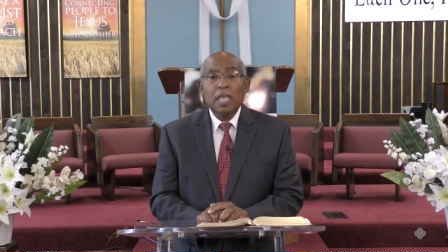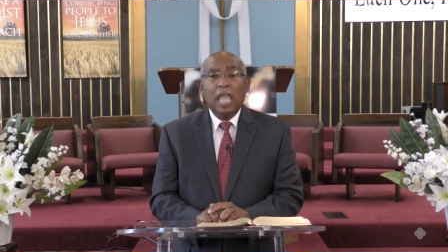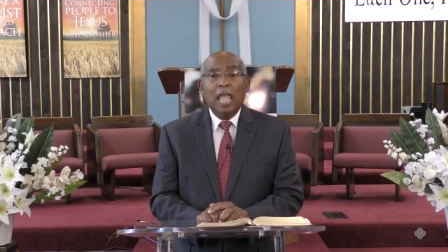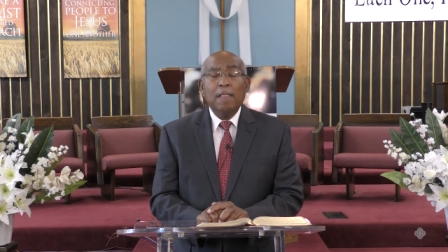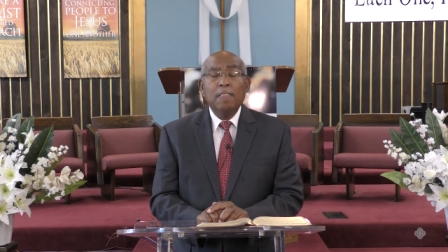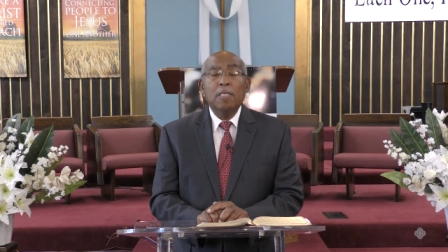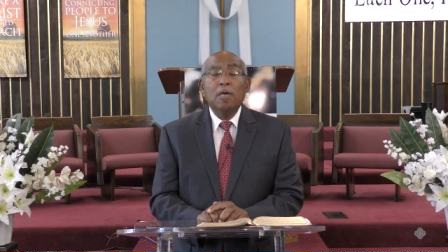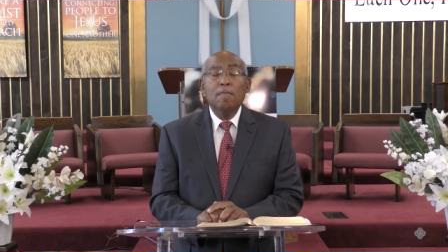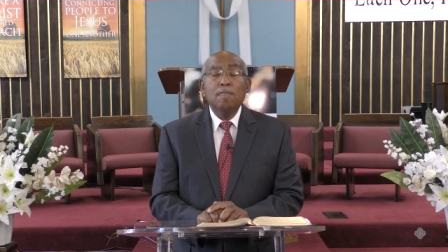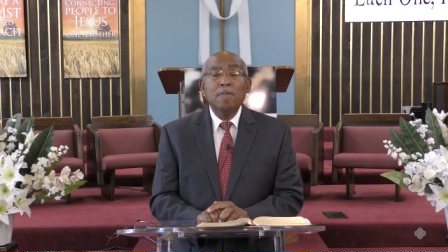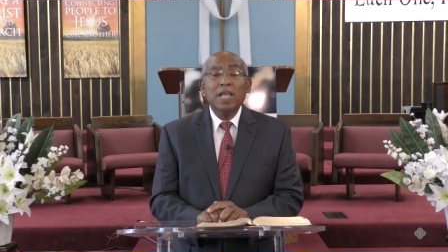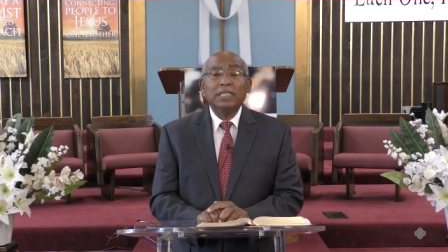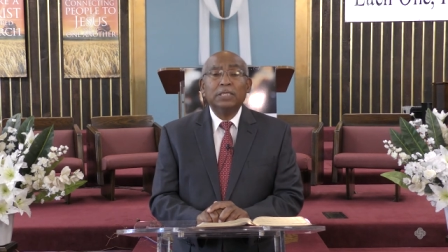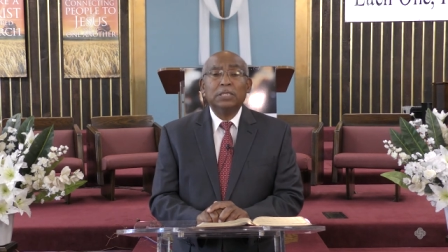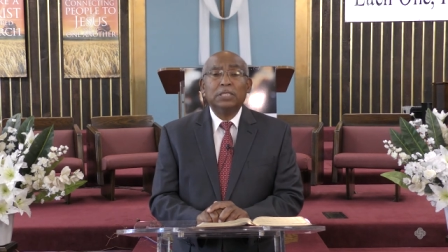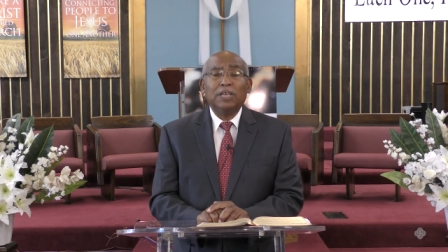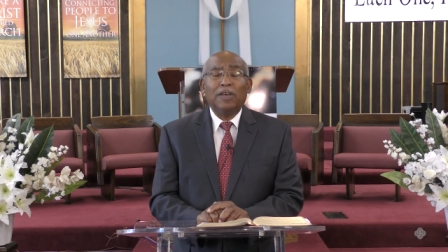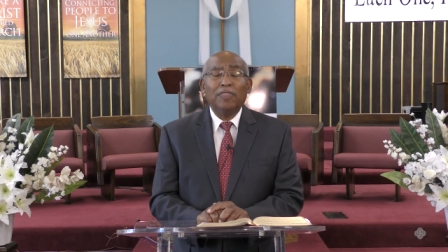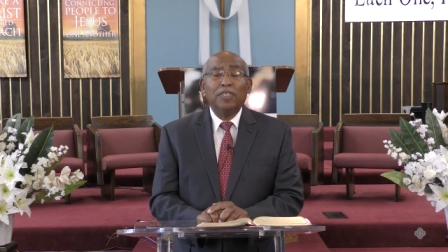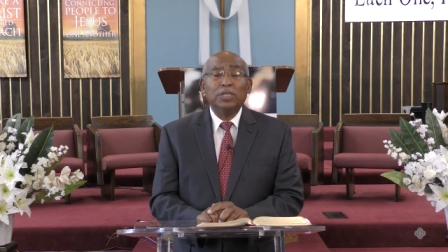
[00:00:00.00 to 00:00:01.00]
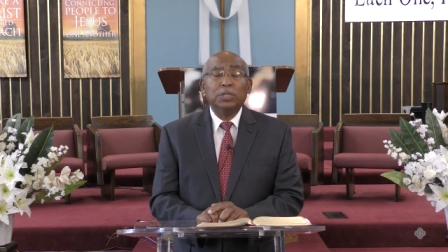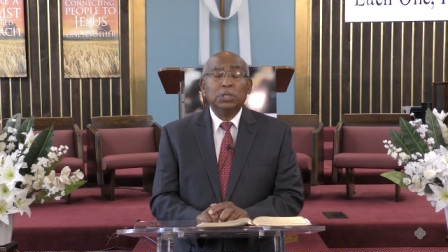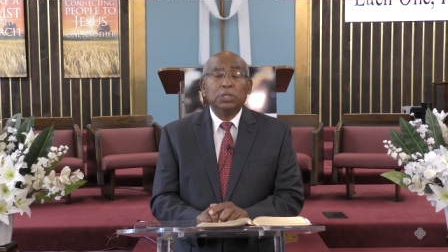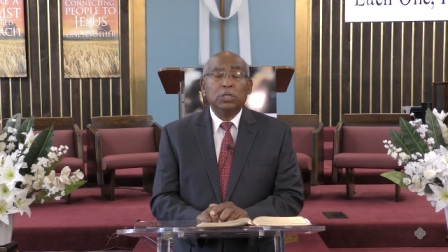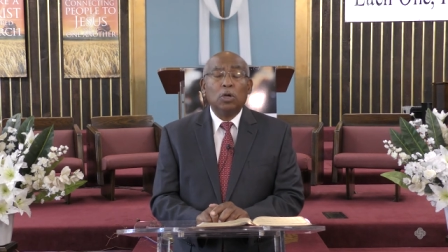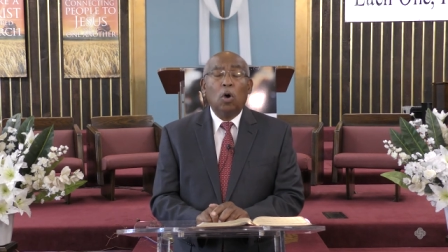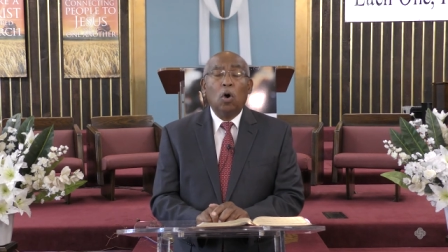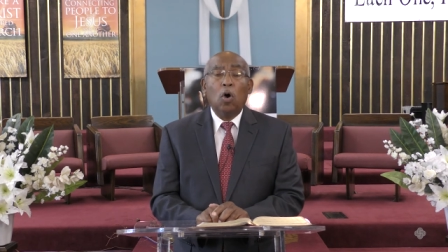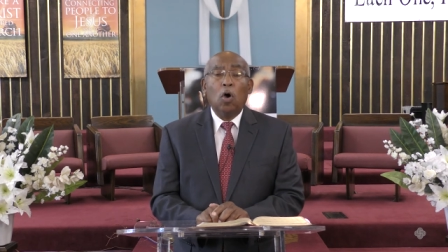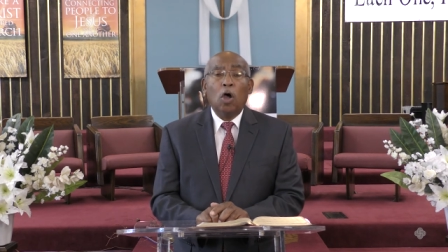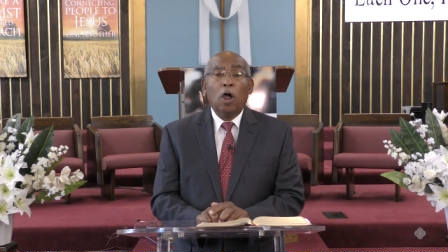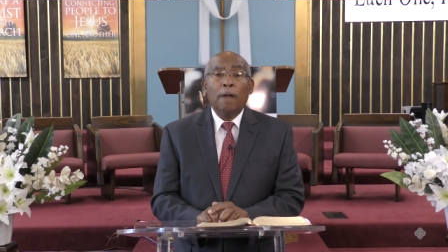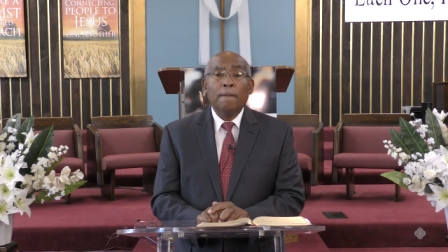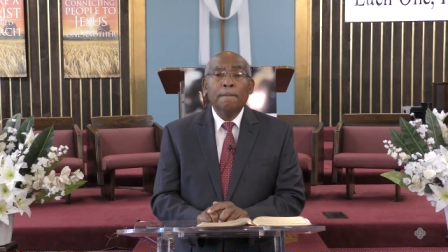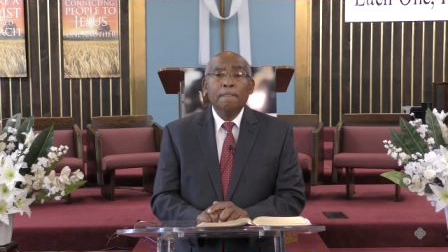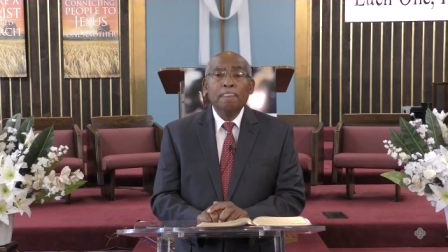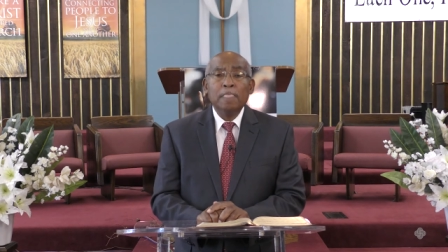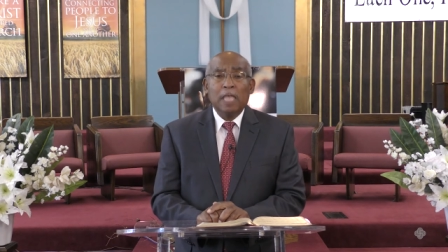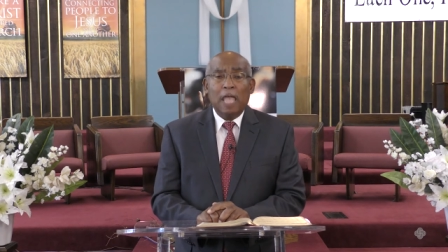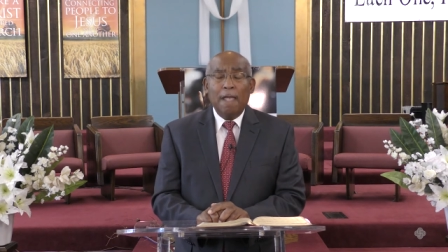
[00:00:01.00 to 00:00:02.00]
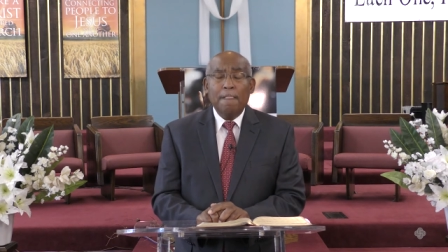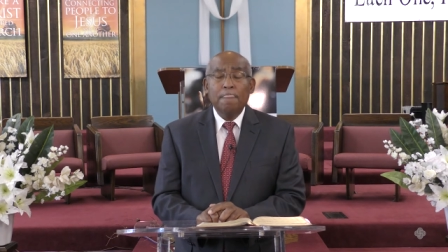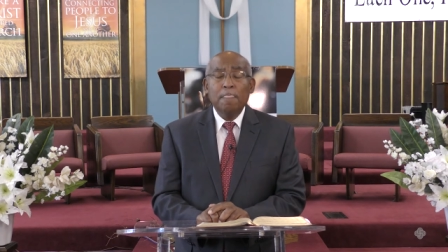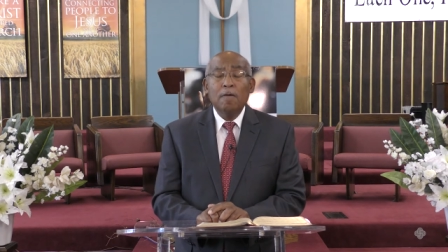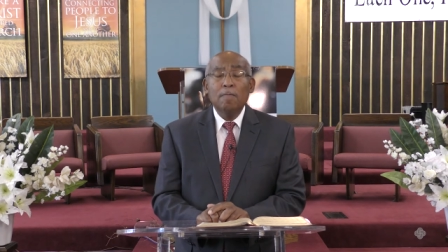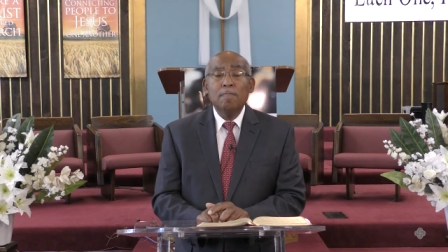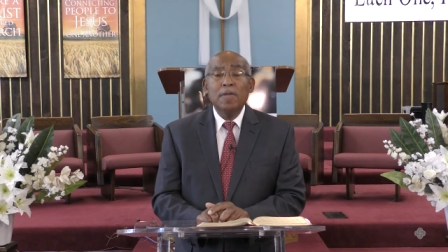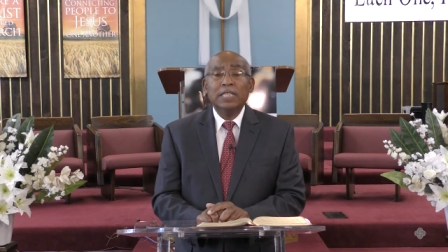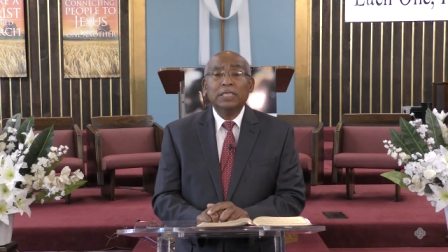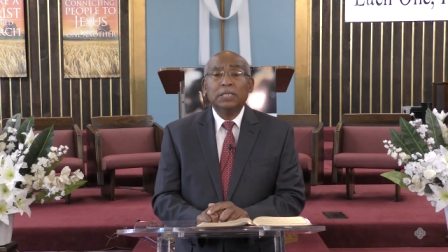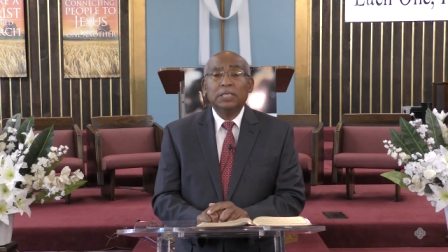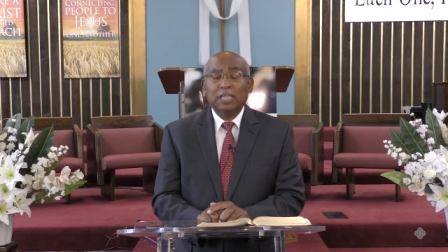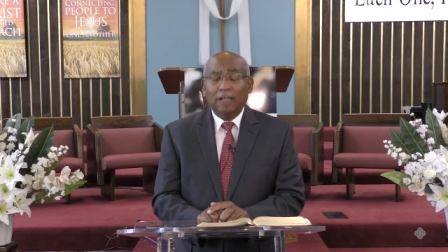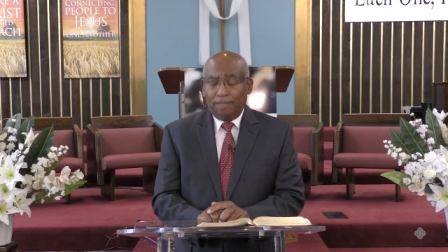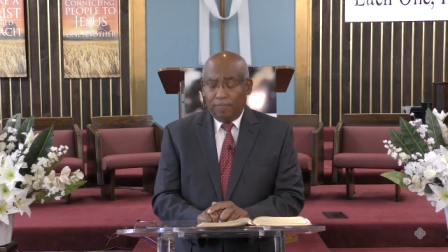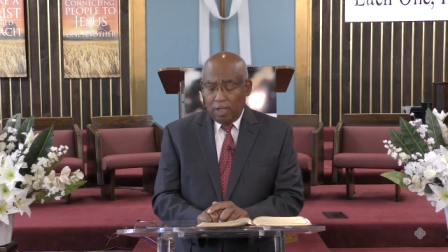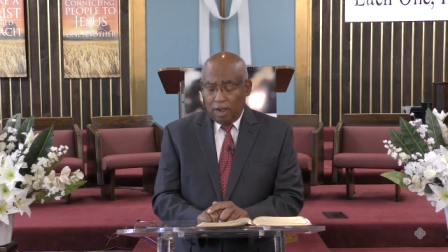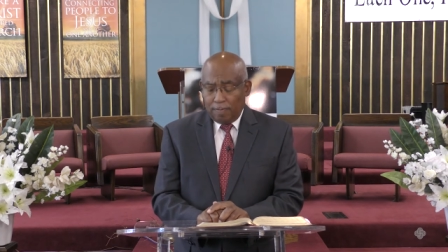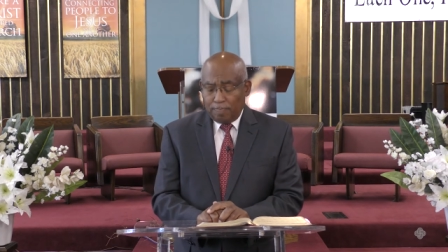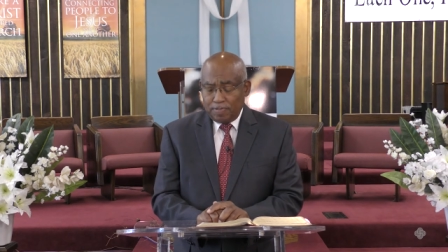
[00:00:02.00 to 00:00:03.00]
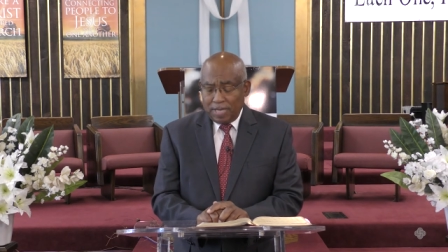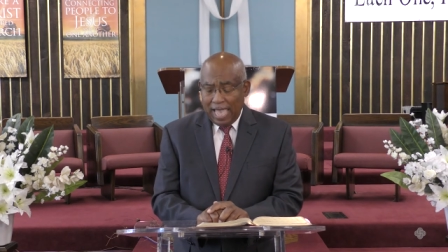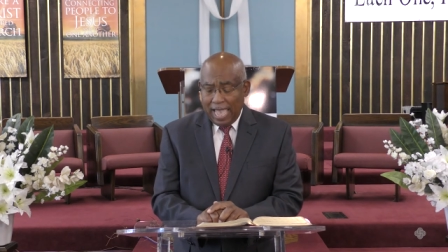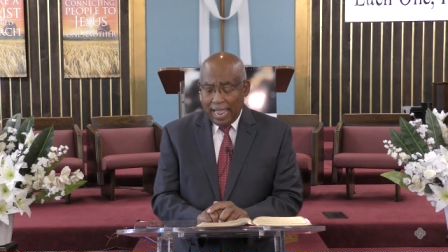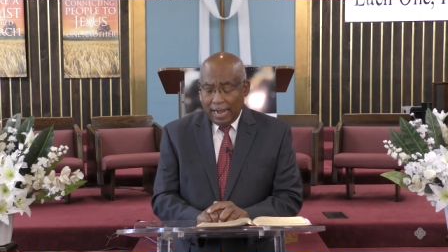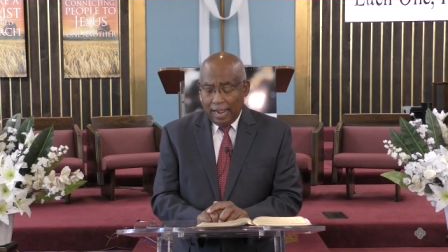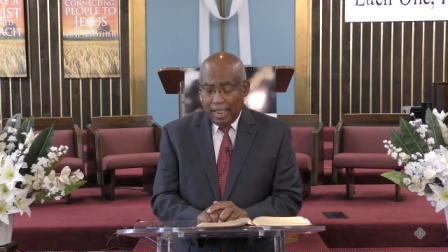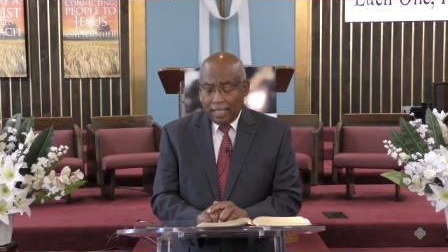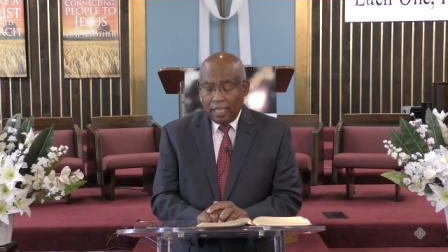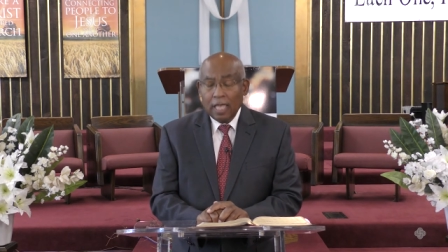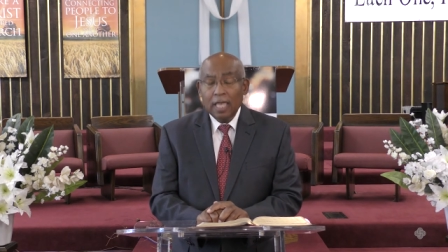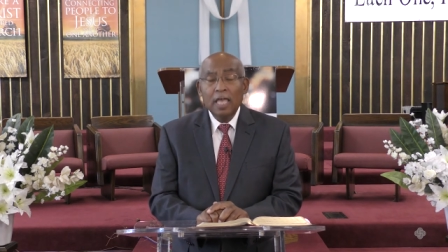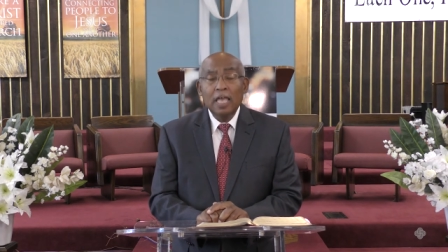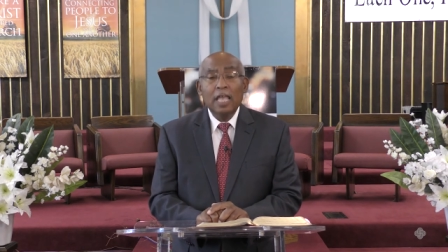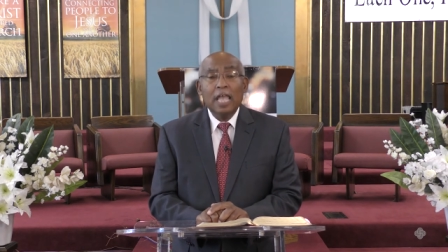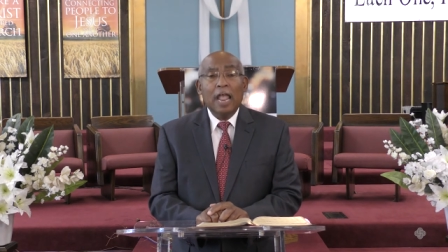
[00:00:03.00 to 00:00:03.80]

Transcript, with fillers: In the midst of the storm, in the midst of their panic,